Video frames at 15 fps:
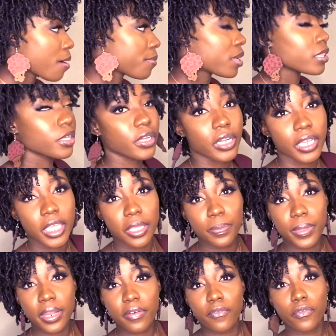probably gonna
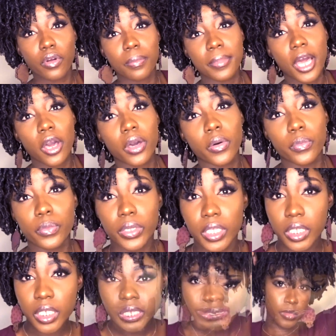keep it in for about a
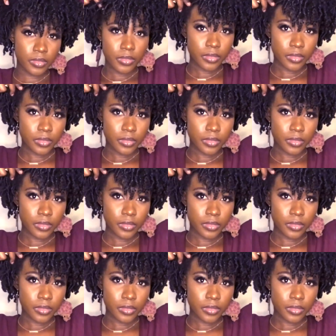week.